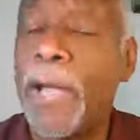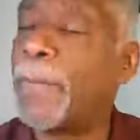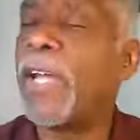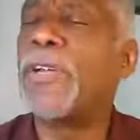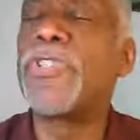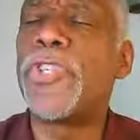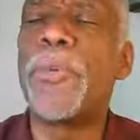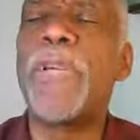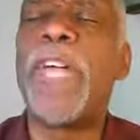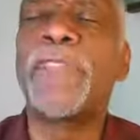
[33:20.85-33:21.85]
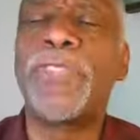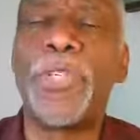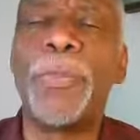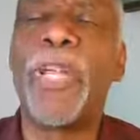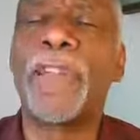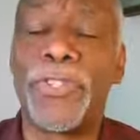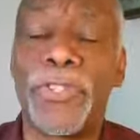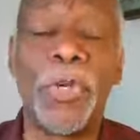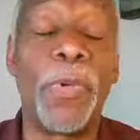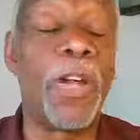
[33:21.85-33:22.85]
I mean, I heard sermon after sermon after
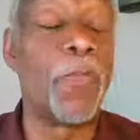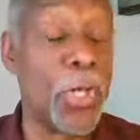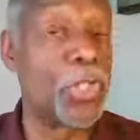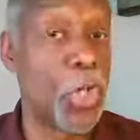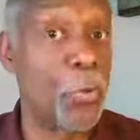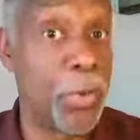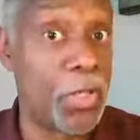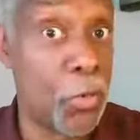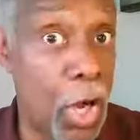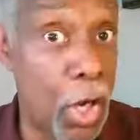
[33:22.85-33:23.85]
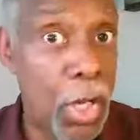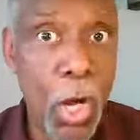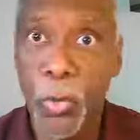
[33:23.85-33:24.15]
sermon of what Job did wrong.